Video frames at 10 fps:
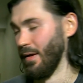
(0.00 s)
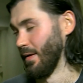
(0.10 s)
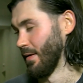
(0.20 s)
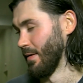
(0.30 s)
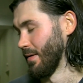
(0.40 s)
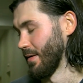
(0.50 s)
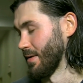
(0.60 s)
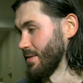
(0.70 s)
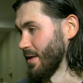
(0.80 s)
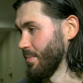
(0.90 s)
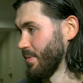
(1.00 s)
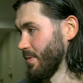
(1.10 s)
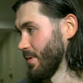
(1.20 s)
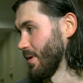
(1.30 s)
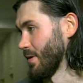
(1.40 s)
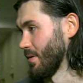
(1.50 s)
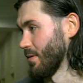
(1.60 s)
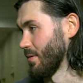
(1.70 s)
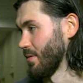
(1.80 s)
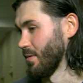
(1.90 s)
heads up
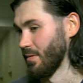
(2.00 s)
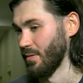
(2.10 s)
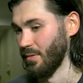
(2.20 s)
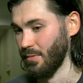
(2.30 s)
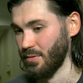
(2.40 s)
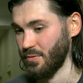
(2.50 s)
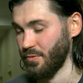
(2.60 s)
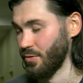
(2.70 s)
and look on the future.